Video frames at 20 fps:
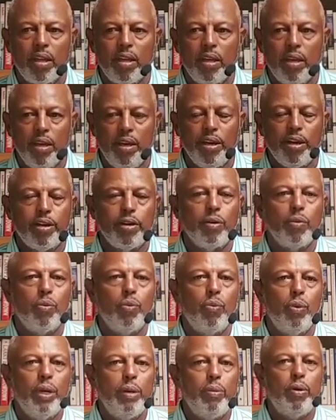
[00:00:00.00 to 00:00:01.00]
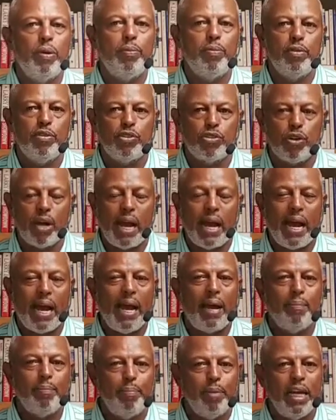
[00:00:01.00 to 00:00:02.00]
here, we would try
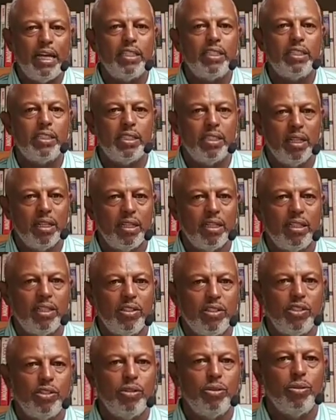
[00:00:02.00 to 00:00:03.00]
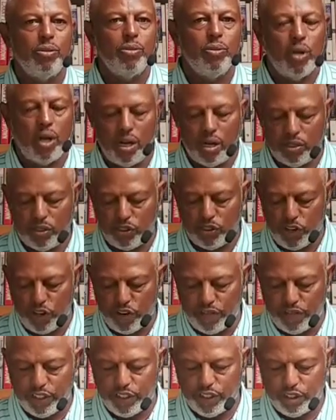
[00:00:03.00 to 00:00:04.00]
our best to uh,
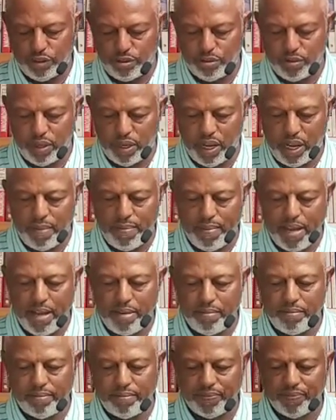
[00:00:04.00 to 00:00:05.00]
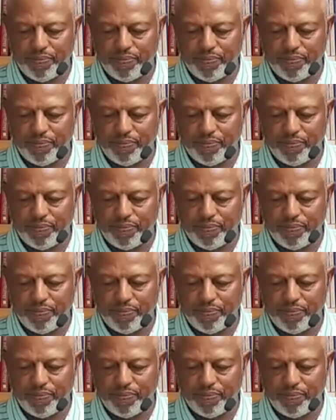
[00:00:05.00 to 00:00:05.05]
service you. Amen?